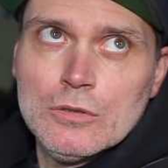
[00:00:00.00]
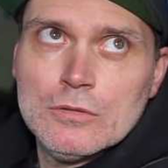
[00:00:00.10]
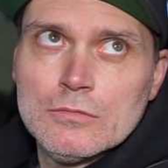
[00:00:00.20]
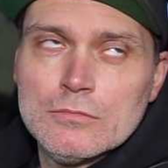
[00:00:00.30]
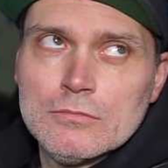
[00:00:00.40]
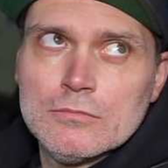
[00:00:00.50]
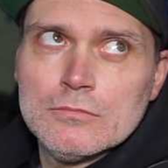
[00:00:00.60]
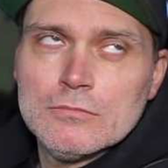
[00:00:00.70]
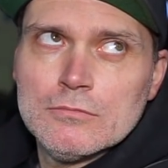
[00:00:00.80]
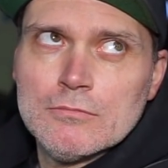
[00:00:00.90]

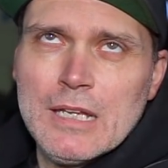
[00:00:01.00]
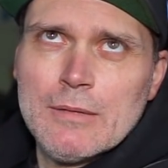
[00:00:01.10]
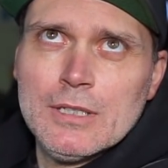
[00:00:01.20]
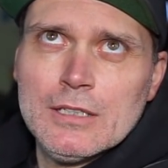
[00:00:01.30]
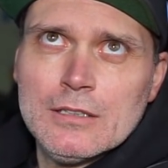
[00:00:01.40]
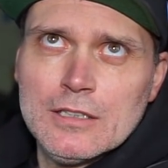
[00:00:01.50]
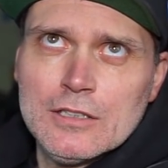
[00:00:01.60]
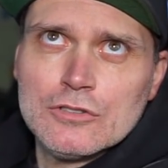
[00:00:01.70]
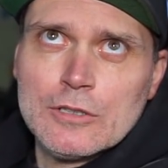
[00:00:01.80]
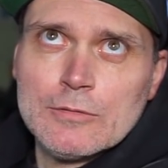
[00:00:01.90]
maybe in the
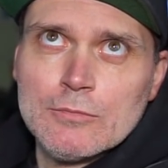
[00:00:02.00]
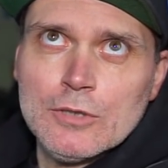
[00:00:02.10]
description